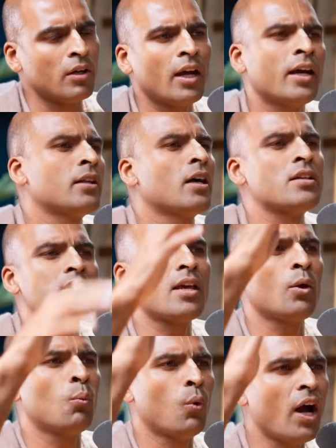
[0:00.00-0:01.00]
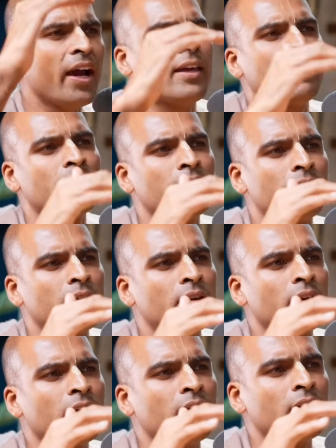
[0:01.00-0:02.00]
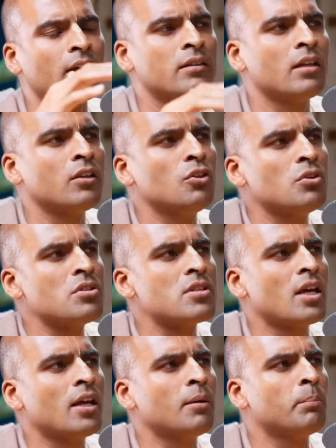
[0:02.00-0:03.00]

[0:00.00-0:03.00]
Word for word: And I say, why? And then you say,